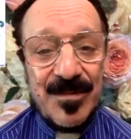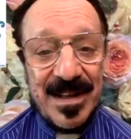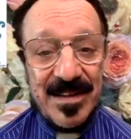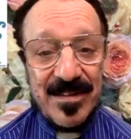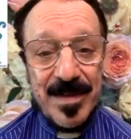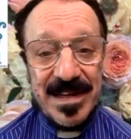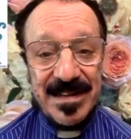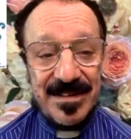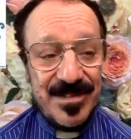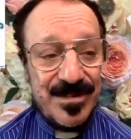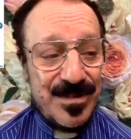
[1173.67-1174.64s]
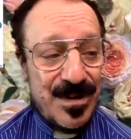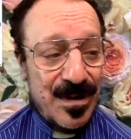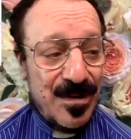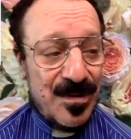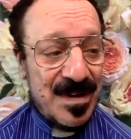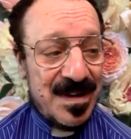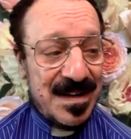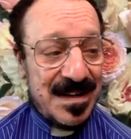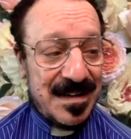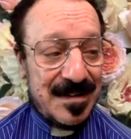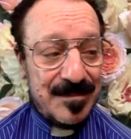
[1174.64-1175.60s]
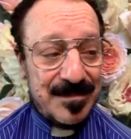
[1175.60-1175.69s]
as many of you know,
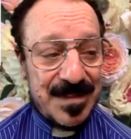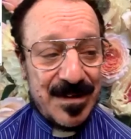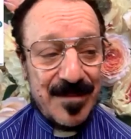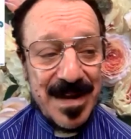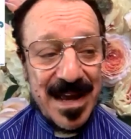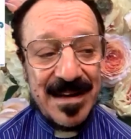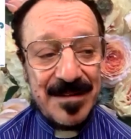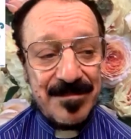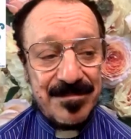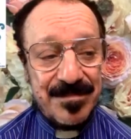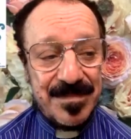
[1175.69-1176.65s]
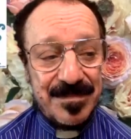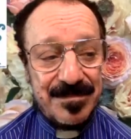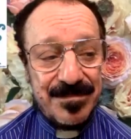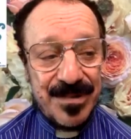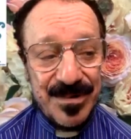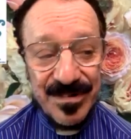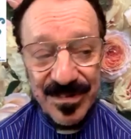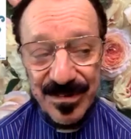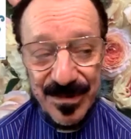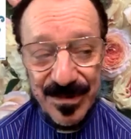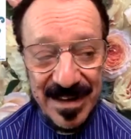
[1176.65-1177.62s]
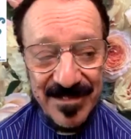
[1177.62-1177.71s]
I'm not a person
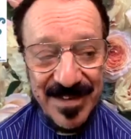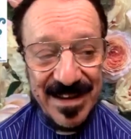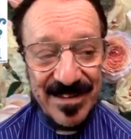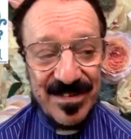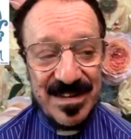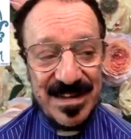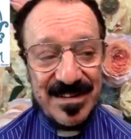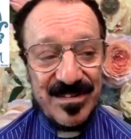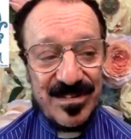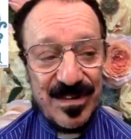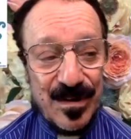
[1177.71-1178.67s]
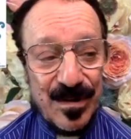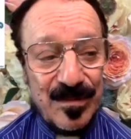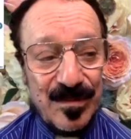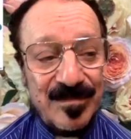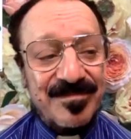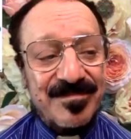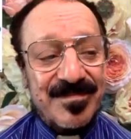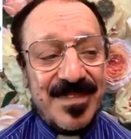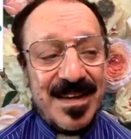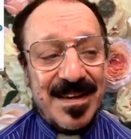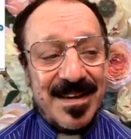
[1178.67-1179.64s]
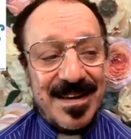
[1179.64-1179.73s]
who got vaccinated, so
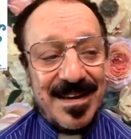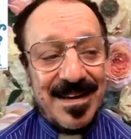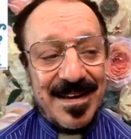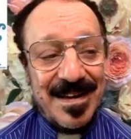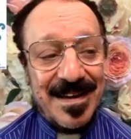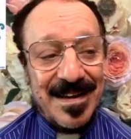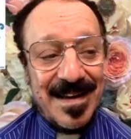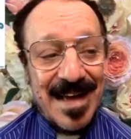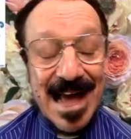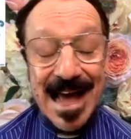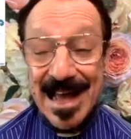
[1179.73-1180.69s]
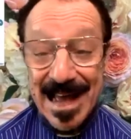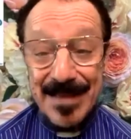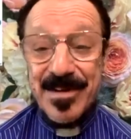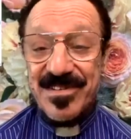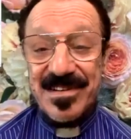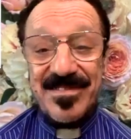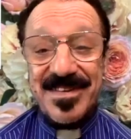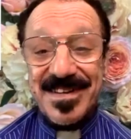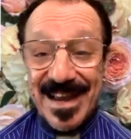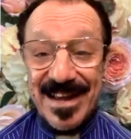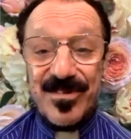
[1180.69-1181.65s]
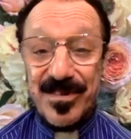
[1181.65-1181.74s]
I'm achieving
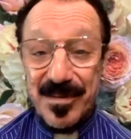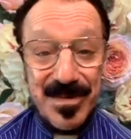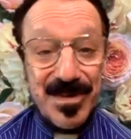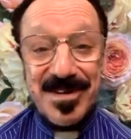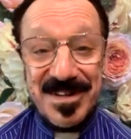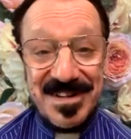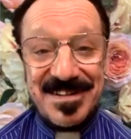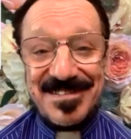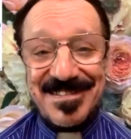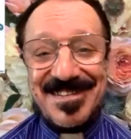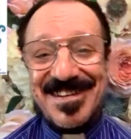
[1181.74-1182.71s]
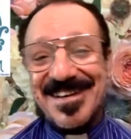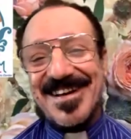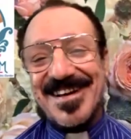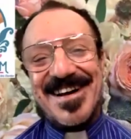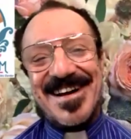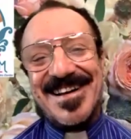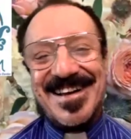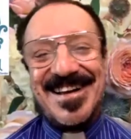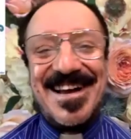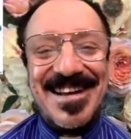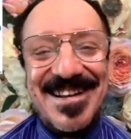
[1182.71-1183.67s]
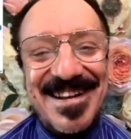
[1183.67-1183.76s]
natural immunity
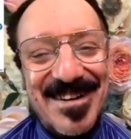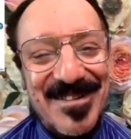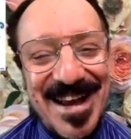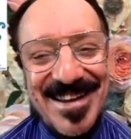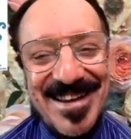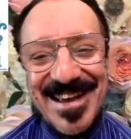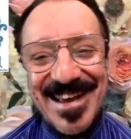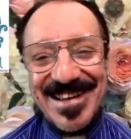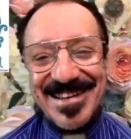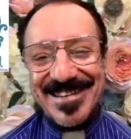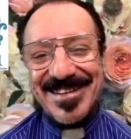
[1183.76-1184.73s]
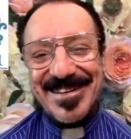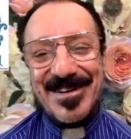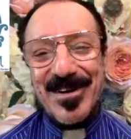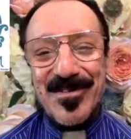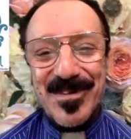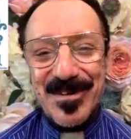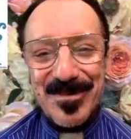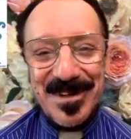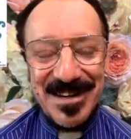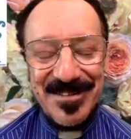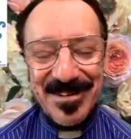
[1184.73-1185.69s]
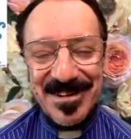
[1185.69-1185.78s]
as I get over
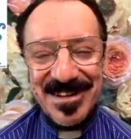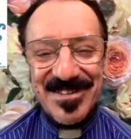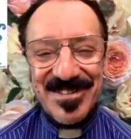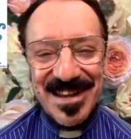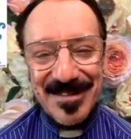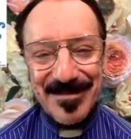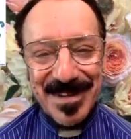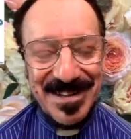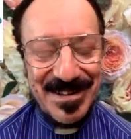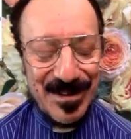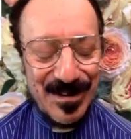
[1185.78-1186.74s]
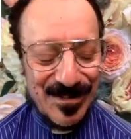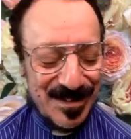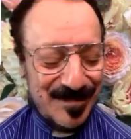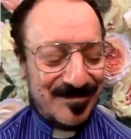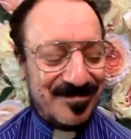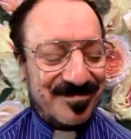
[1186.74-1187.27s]
whatever it is I'm getting over.